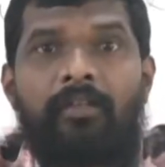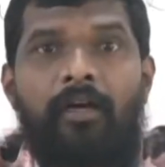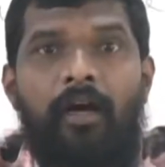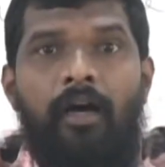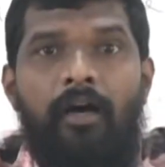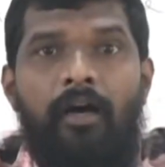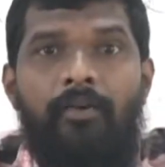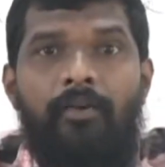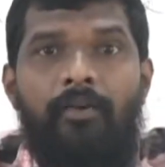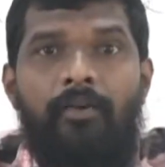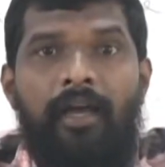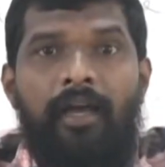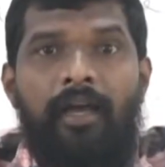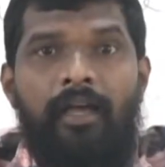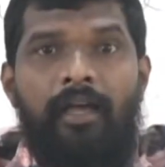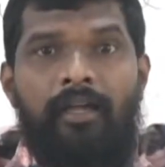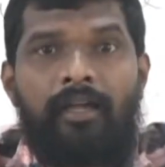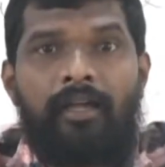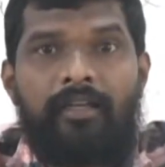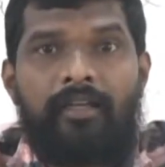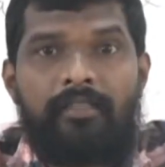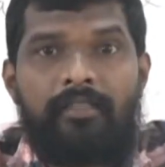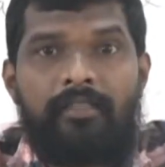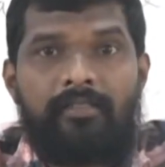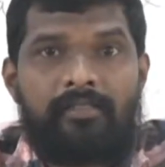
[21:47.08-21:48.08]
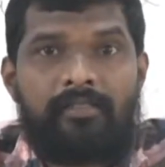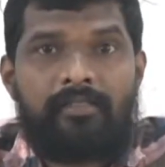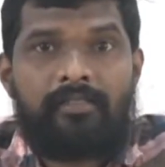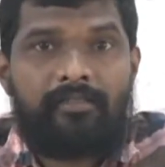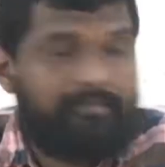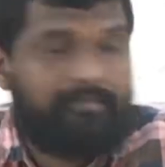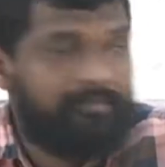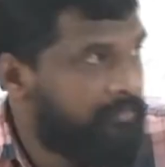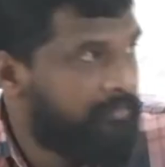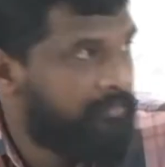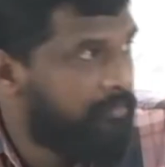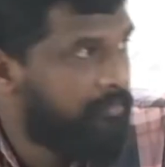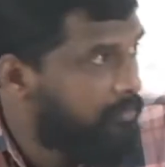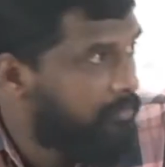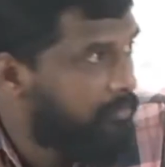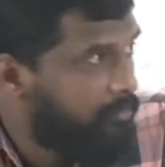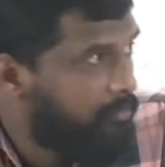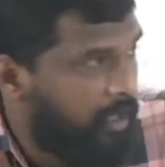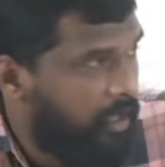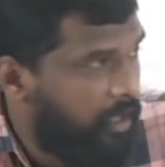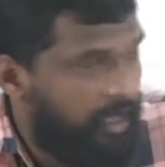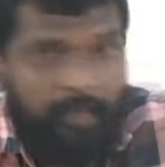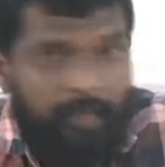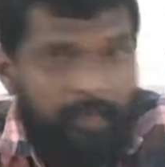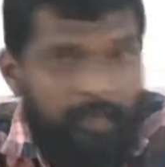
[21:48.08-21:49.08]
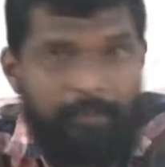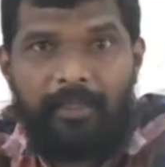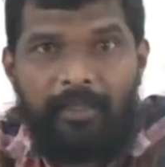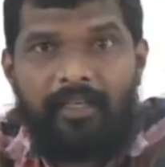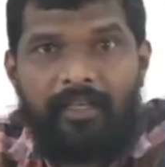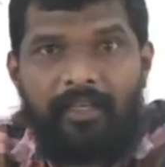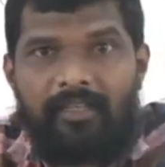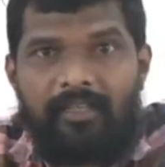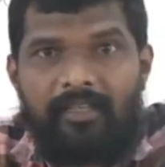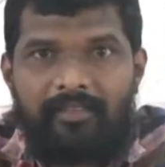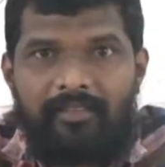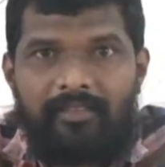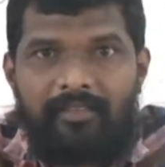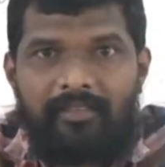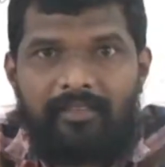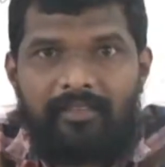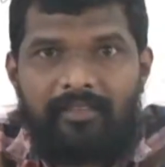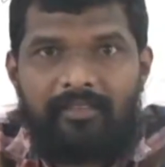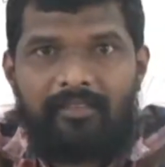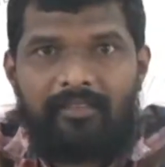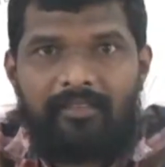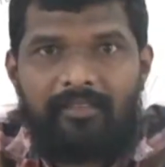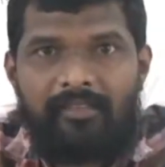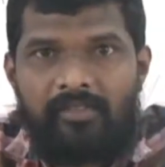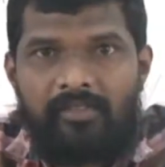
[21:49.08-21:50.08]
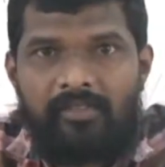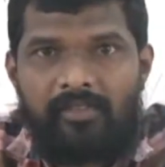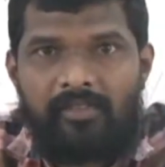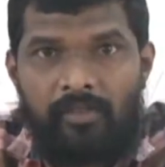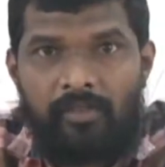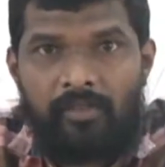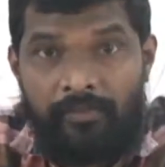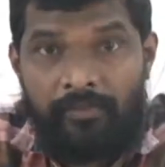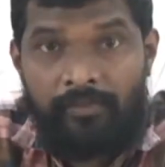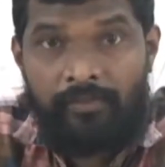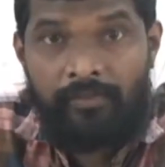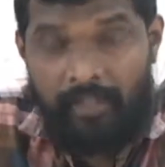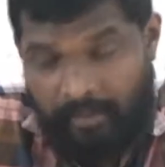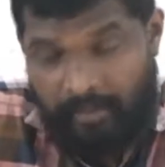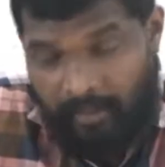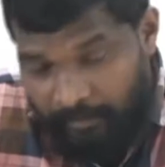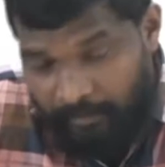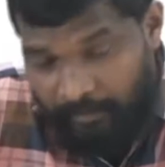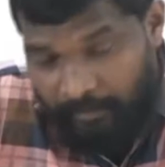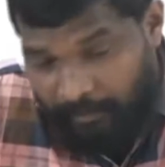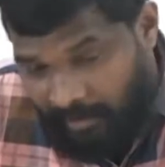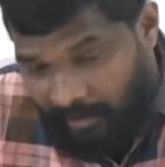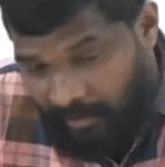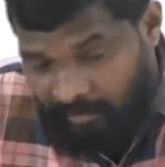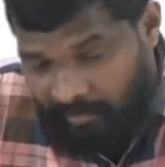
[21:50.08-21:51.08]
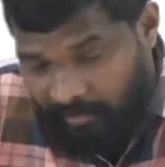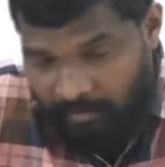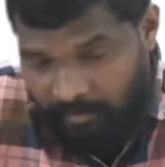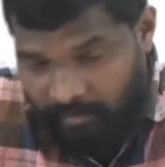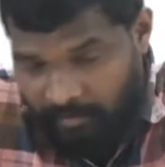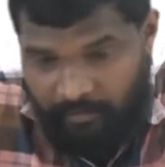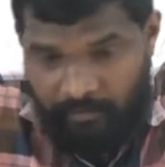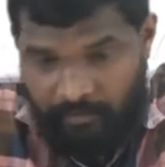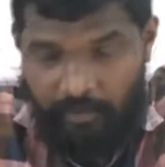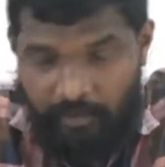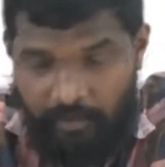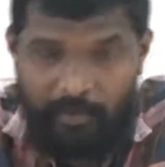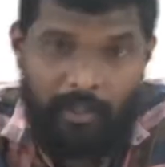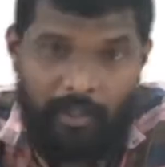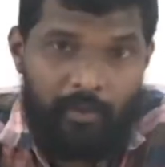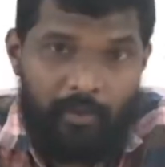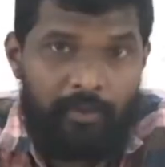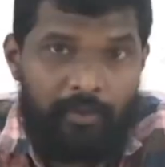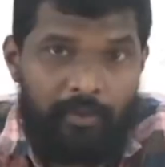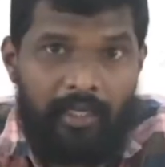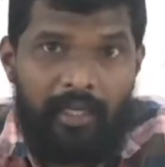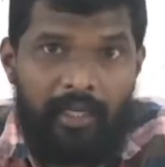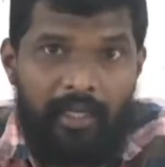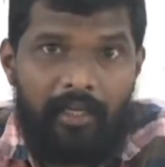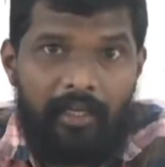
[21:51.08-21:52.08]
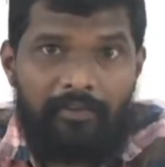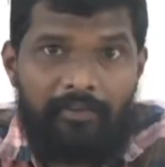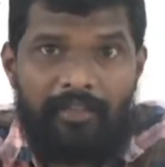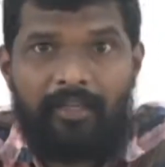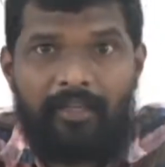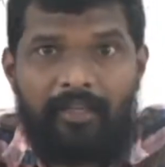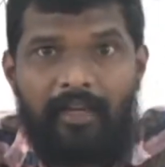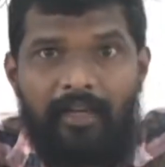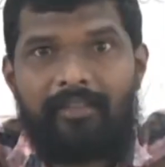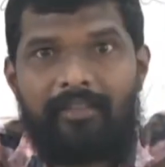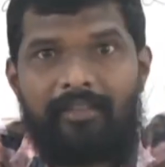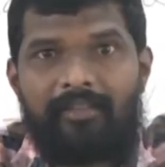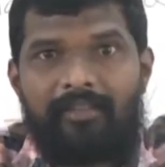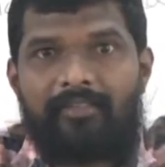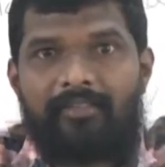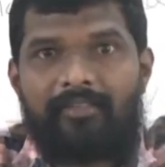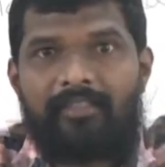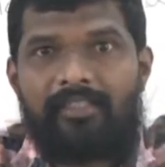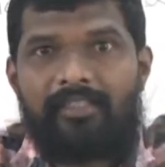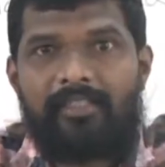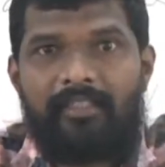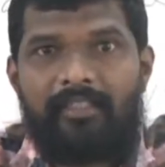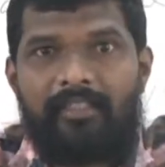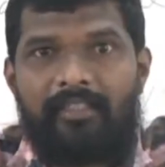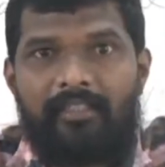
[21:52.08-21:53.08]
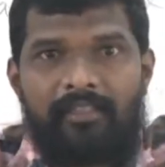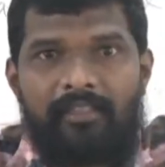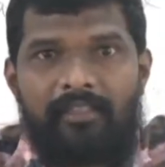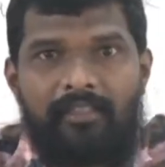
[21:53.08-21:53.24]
how air is helping us. So we can breathe, without air we can't, isn't it?